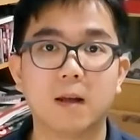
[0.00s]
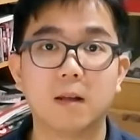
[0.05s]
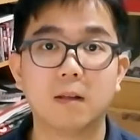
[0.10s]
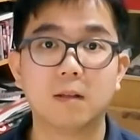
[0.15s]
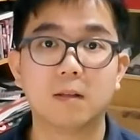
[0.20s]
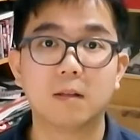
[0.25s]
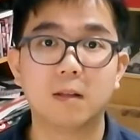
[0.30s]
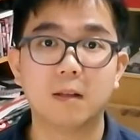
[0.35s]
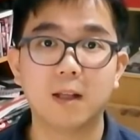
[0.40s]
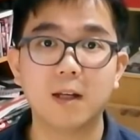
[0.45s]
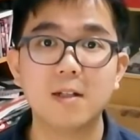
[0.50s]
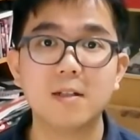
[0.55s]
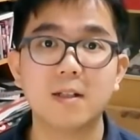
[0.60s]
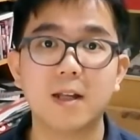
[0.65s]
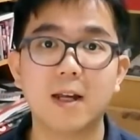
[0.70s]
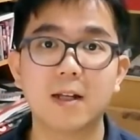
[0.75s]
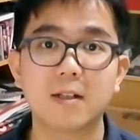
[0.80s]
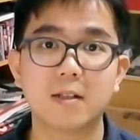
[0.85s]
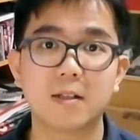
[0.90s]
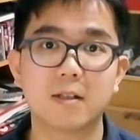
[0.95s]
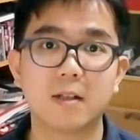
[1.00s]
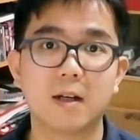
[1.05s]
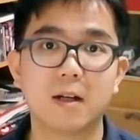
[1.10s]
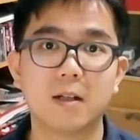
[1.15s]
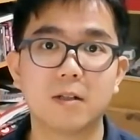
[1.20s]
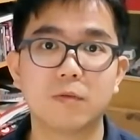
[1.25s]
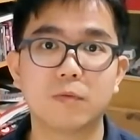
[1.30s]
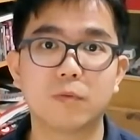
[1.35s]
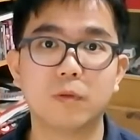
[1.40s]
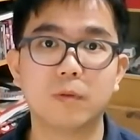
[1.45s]
The last
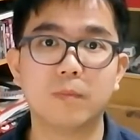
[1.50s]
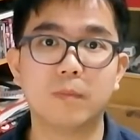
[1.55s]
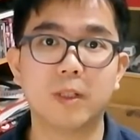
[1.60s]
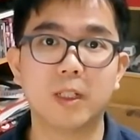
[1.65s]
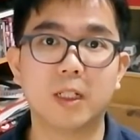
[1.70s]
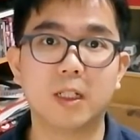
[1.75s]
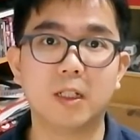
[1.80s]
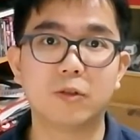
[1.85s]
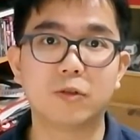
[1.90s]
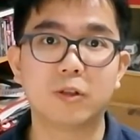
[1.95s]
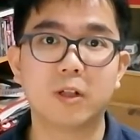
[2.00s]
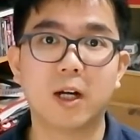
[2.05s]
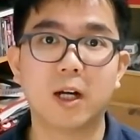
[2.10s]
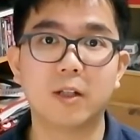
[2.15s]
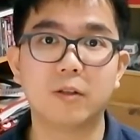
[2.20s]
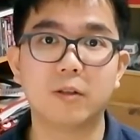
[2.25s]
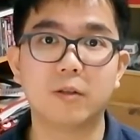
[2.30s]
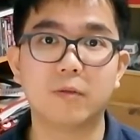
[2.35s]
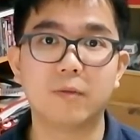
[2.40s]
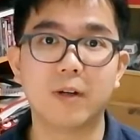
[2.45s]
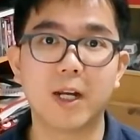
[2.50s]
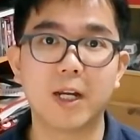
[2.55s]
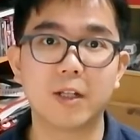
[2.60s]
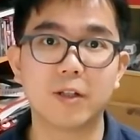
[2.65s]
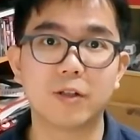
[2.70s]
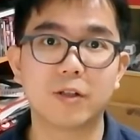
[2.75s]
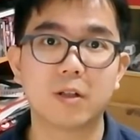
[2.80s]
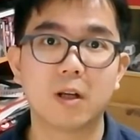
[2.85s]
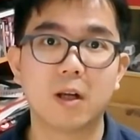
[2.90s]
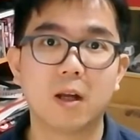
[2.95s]
exercise would be try to
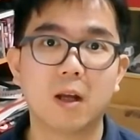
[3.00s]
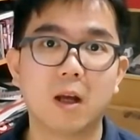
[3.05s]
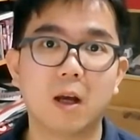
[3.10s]
arrange